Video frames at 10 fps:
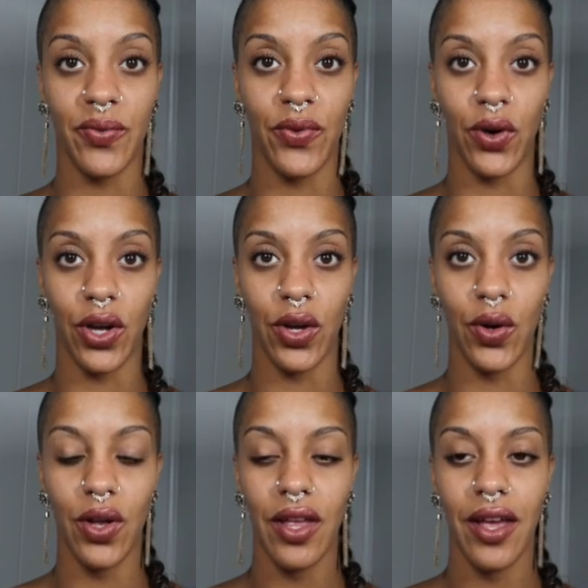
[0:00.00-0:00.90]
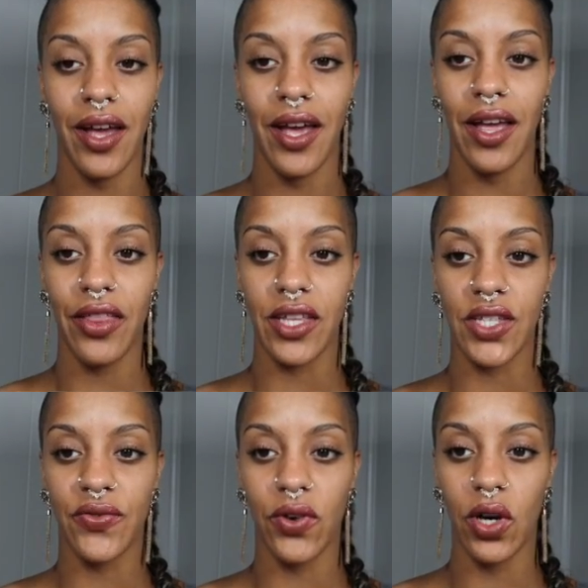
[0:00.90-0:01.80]
foil.
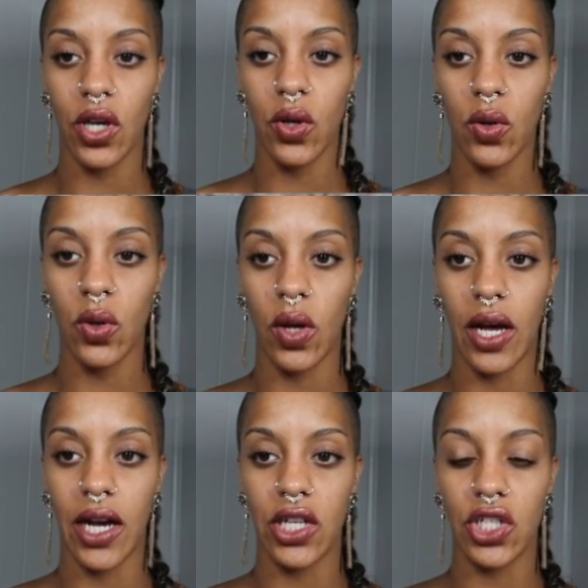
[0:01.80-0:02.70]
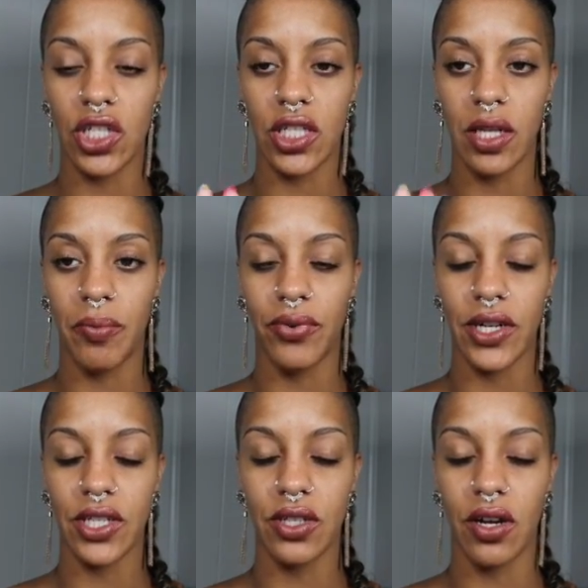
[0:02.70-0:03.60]
This foil I just
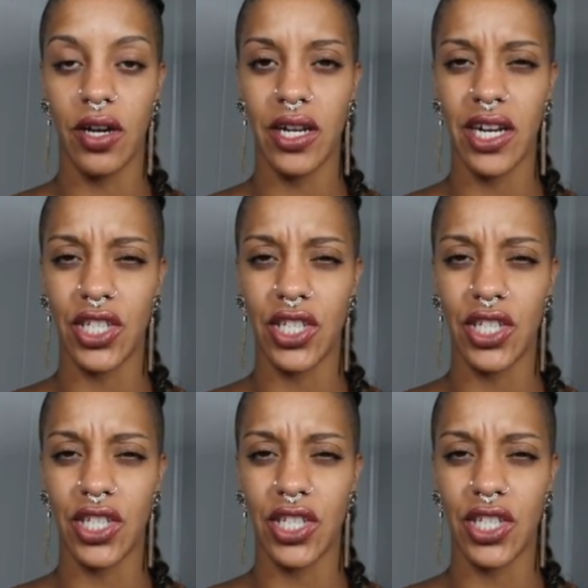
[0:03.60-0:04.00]
pressed on and I